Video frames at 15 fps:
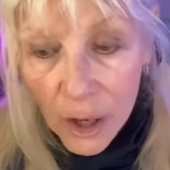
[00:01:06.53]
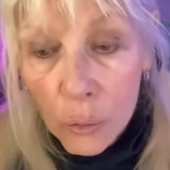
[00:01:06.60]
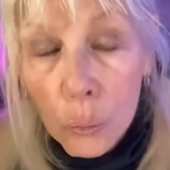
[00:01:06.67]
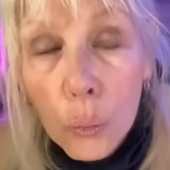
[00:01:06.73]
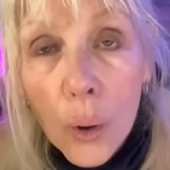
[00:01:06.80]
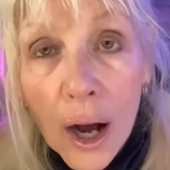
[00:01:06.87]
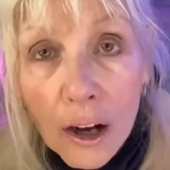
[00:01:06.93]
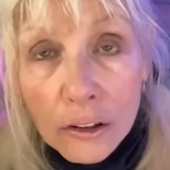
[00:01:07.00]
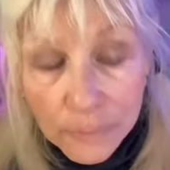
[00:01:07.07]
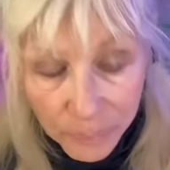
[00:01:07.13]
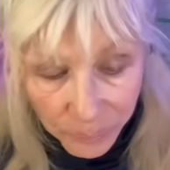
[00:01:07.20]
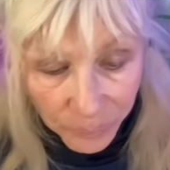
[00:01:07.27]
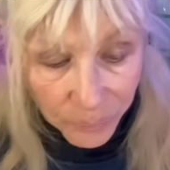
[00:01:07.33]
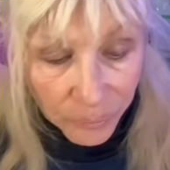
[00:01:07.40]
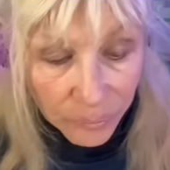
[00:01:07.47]
Well,
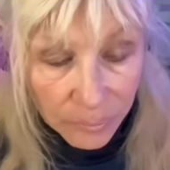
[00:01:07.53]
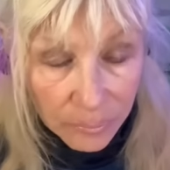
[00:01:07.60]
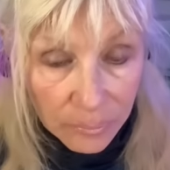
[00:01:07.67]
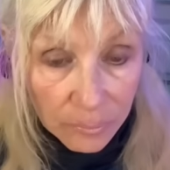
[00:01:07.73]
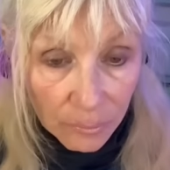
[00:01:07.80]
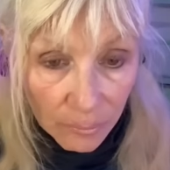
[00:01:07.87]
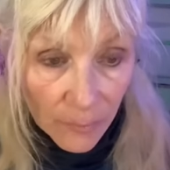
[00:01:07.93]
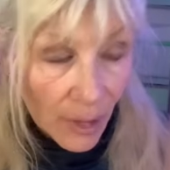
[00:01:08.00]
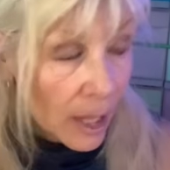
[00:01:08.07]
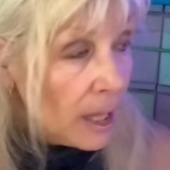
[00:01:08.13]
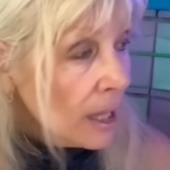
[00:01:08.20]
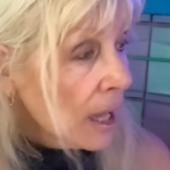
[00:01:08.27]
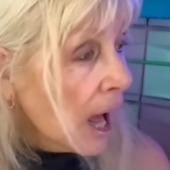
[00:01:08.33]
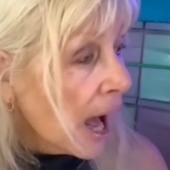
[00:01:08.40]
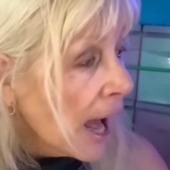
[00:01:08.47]

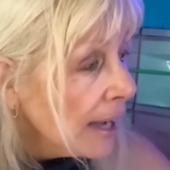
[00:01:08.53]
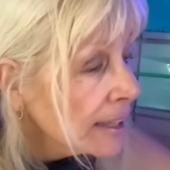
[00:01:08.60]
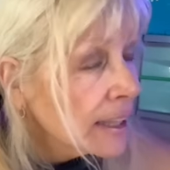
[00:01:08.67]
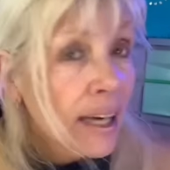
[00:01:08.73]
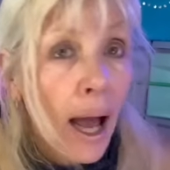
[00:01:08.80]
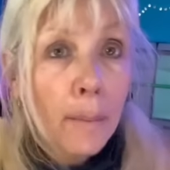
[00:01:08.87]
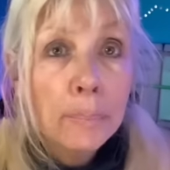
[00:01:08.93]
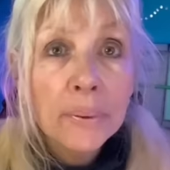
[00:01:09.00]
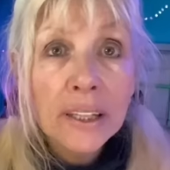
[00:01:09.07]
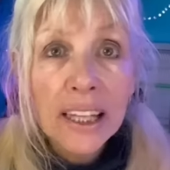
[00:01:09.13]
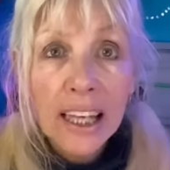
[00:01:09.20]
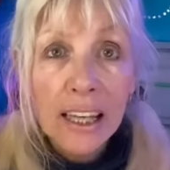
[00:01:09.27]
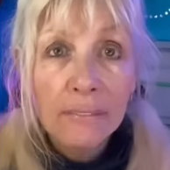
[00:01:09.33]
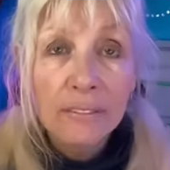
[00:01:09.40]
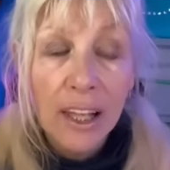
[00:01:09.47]
I cannot
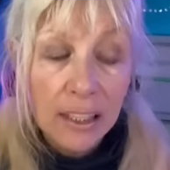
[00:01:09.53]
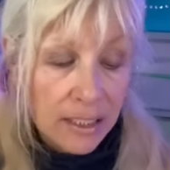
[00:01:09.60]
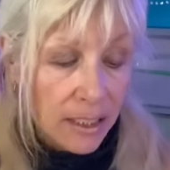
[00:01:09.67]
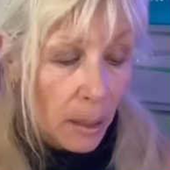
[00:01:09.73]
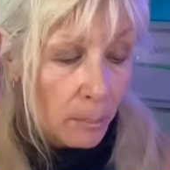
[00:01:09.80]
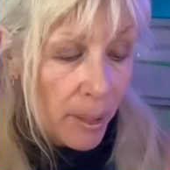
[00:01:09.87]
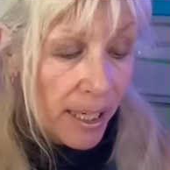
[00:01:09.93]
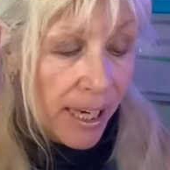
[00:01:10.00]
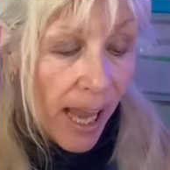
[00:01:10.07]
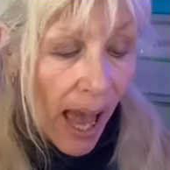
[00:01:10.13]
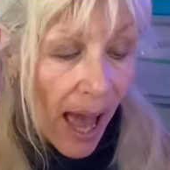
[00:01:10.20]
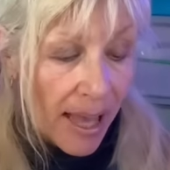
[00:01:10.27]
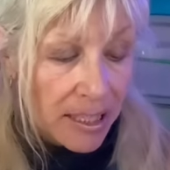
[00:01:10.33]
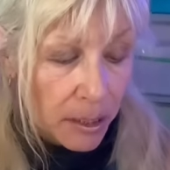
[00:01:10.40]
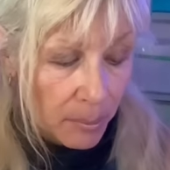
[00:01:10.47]
believe that somebody
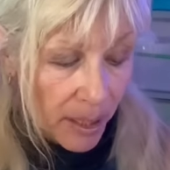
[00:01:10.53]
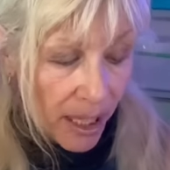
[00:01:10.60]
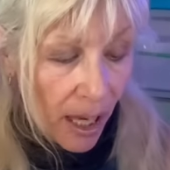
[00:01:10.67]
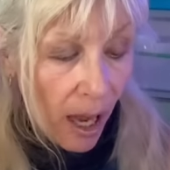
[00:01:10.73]
asked me